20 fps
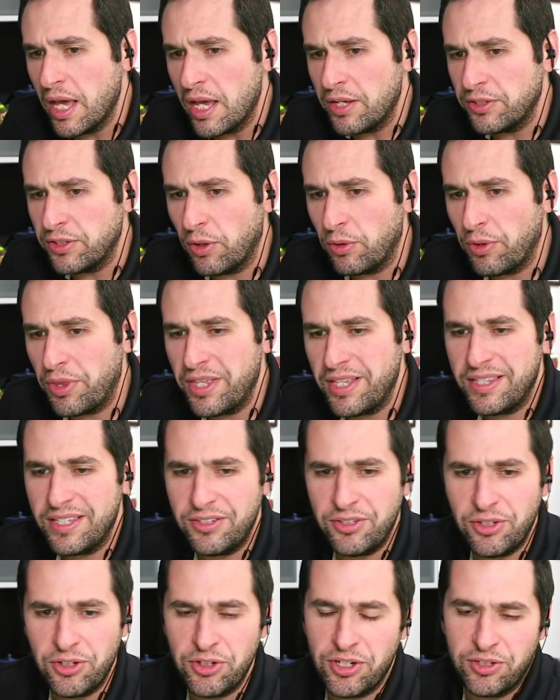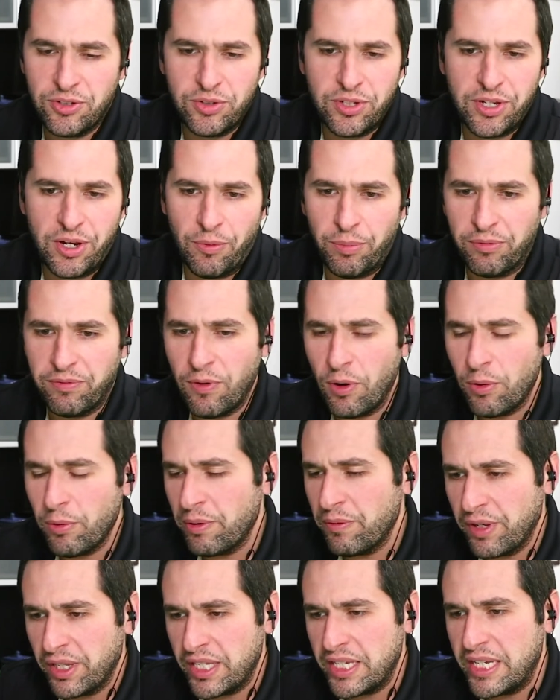So th this is just, you know, before we
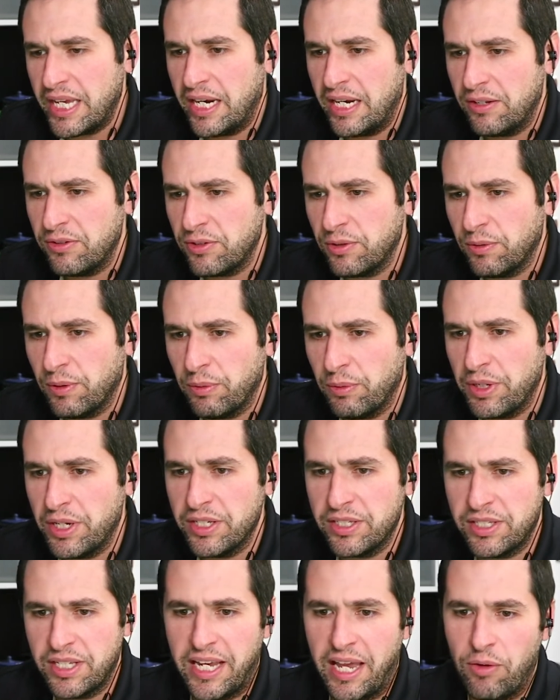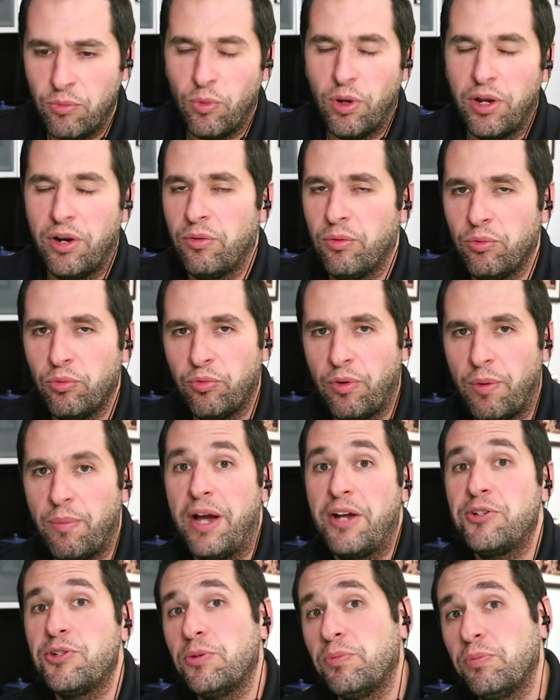really get into it, we just again want to
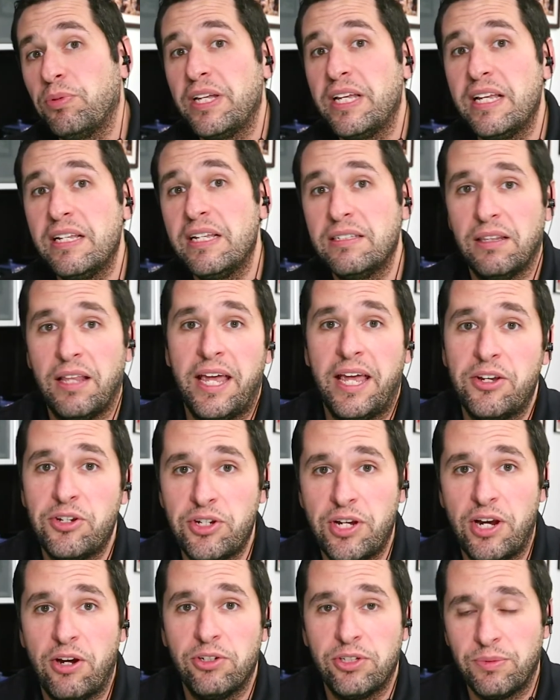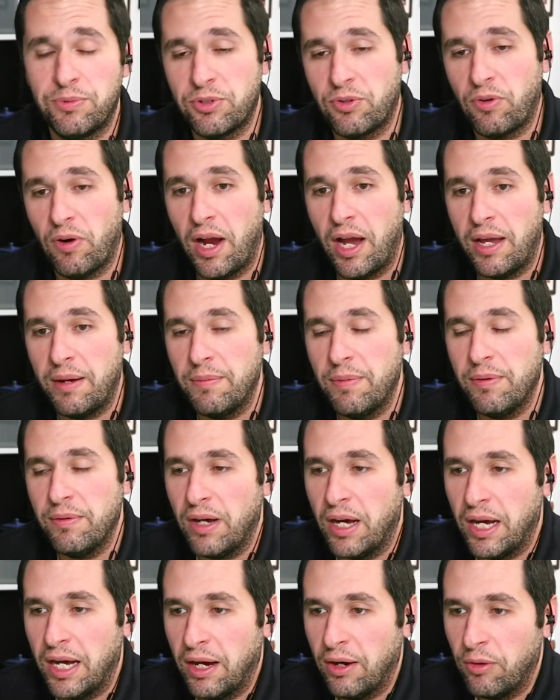remind you, please like, share, subscribe.
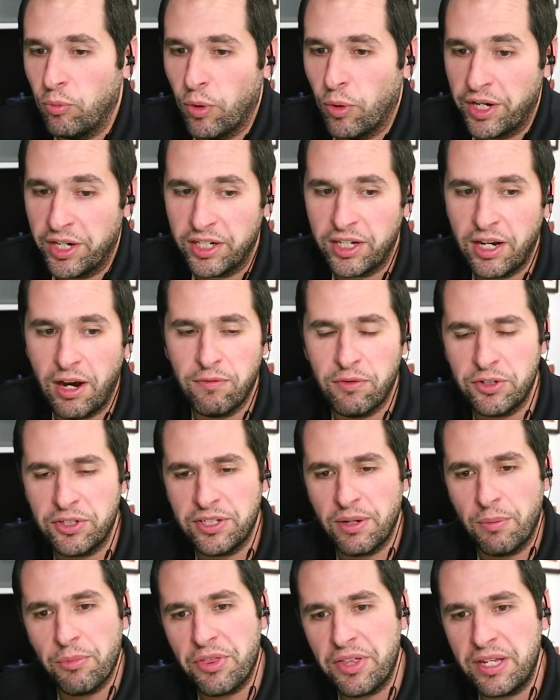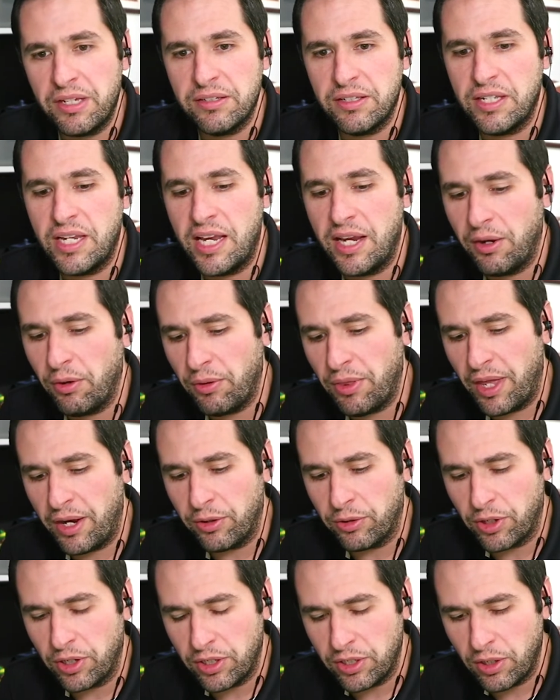Uh, we're going to cover some things in here that
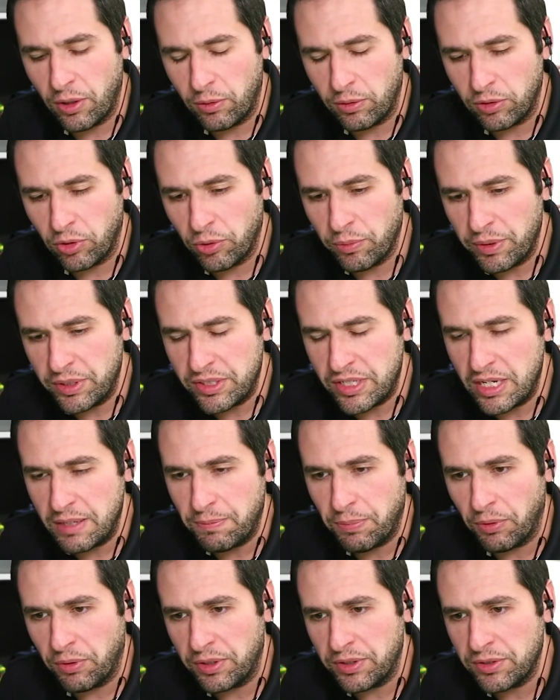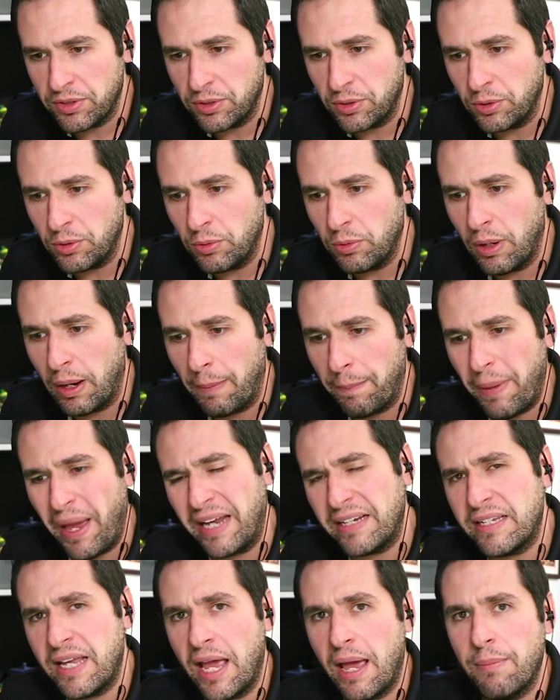are going to go a little bit deeper into uh,
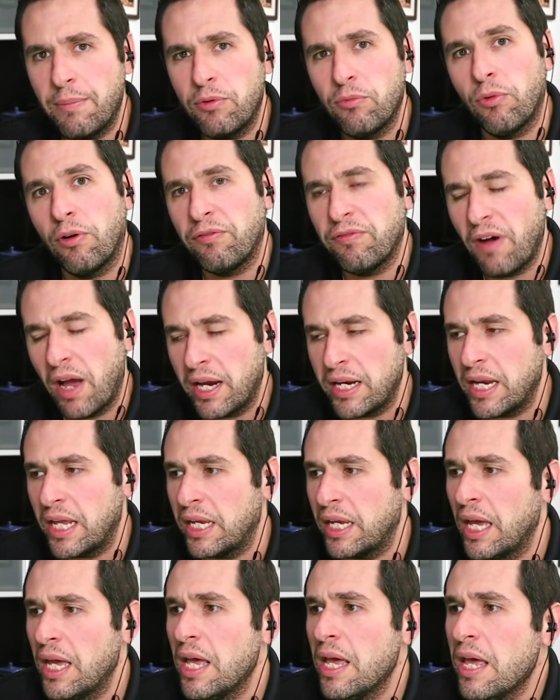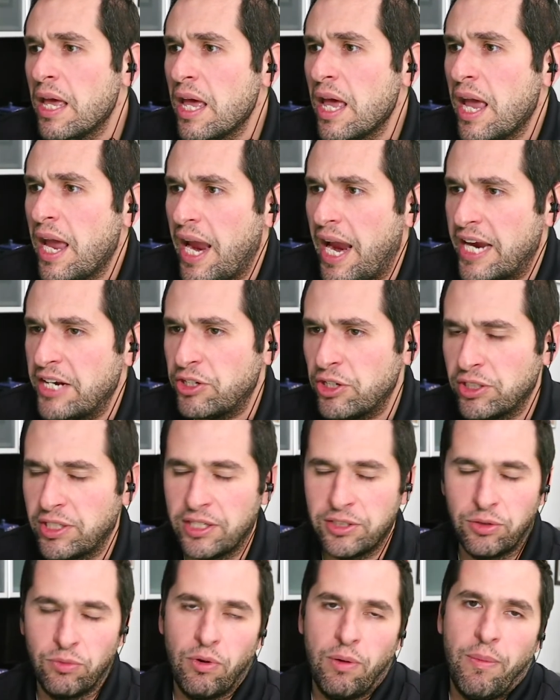petchem and refining. And just
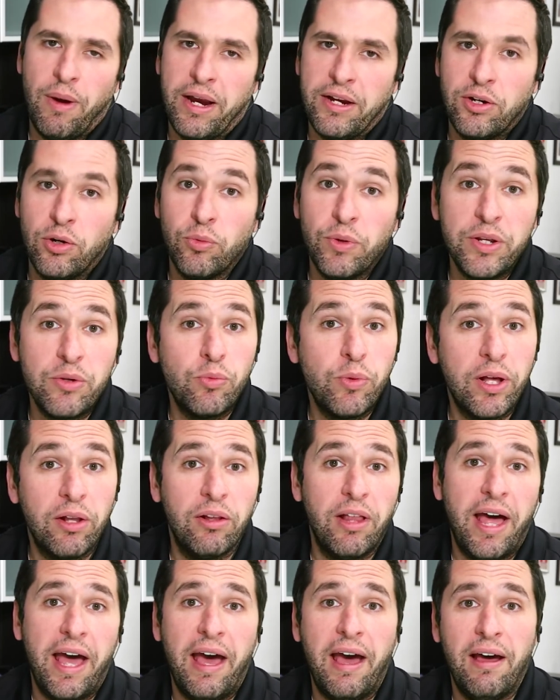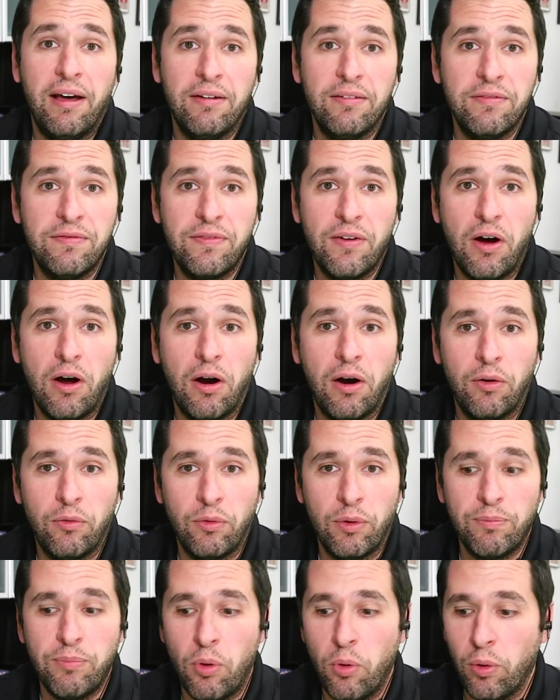as a reminder, we will have our
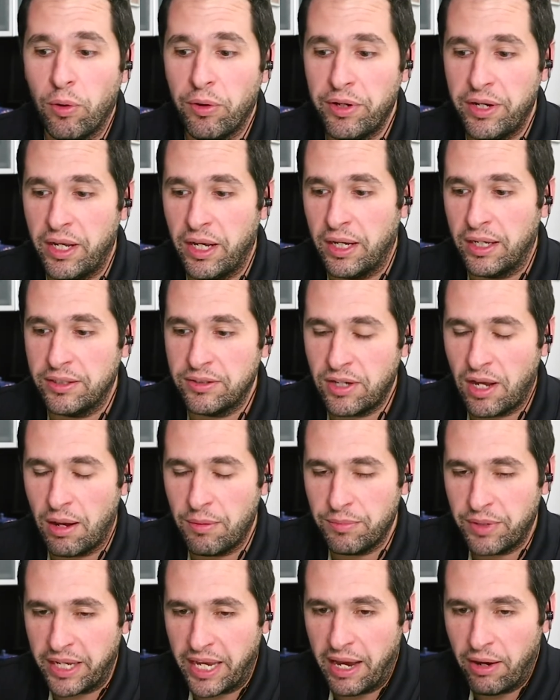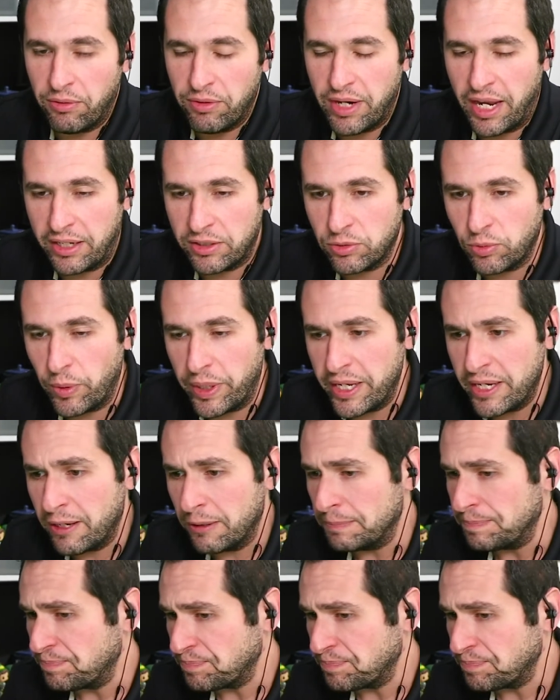report. Uh, it's coming out next week,